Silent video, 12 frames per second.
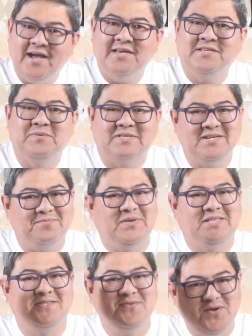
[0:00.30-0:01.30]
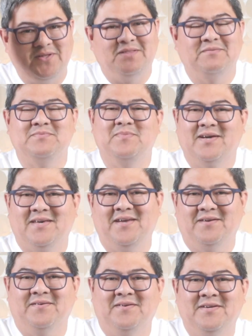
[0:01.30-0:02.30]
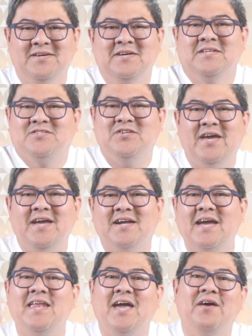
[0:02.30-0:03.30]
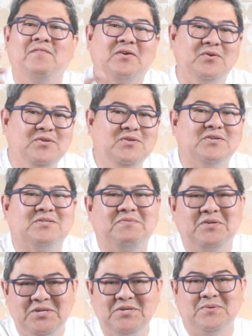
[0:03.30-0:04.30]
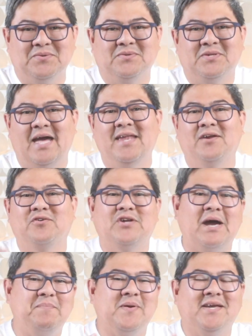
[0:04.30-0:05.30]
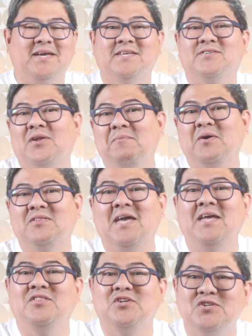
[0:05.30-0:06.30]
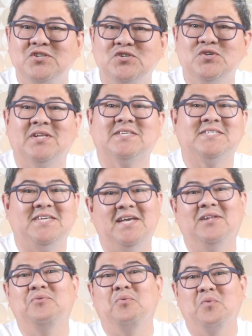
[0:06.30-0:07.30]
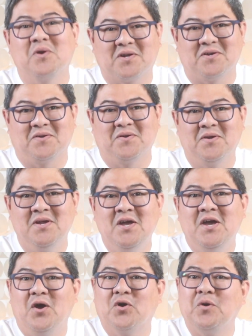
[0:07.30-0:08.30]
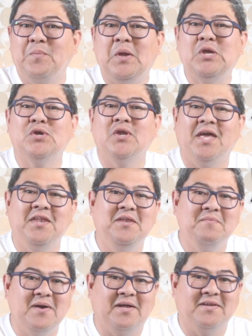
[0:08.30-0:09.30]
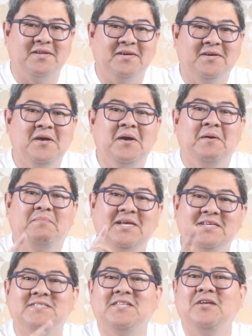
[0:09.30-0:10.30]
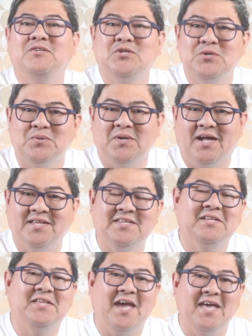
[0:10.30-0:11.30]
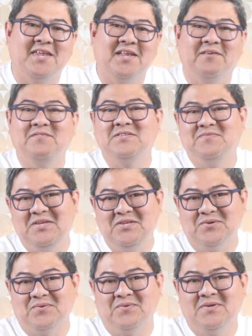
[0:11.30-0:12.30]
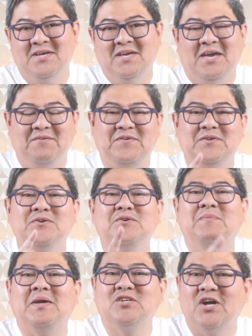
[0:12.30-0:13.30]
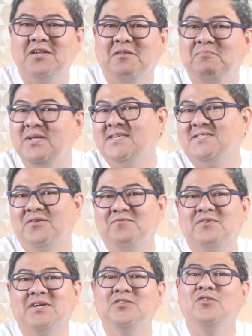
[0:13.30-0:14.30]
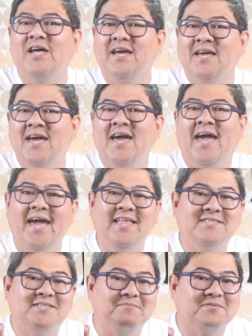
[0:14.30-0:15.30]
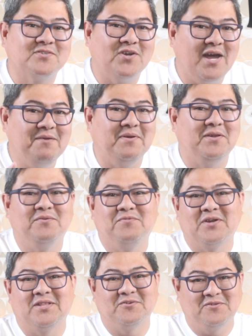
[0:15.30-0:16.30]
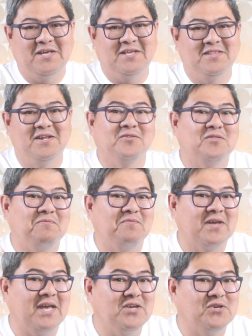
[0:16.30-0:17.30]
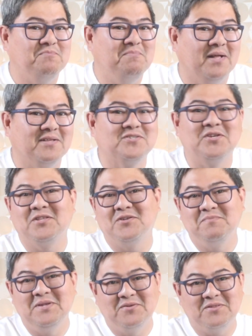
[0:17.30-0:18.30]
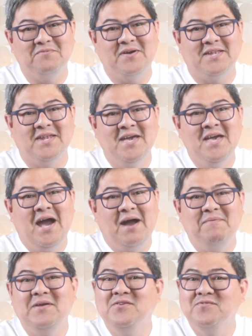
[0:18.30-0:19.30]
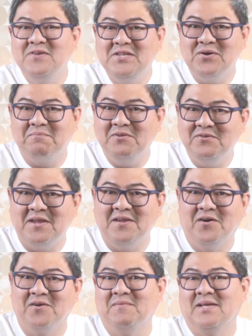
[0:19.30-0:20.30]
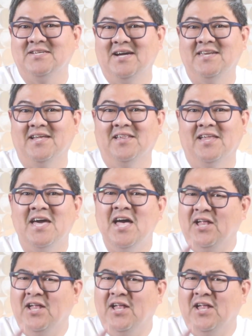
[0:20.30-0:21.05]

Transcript: Guys, what's up? It's NoyTebs Vlog here. Today again, I have a good news for you, and our topic is all about the international skilled worker occupation in demand. Please stay tuned until the end of this video. If you're new in my channel, please don't forget to like and subscribe, and don't forget to click the notification bell so that you'll be notified of a new video uploaded on my channel.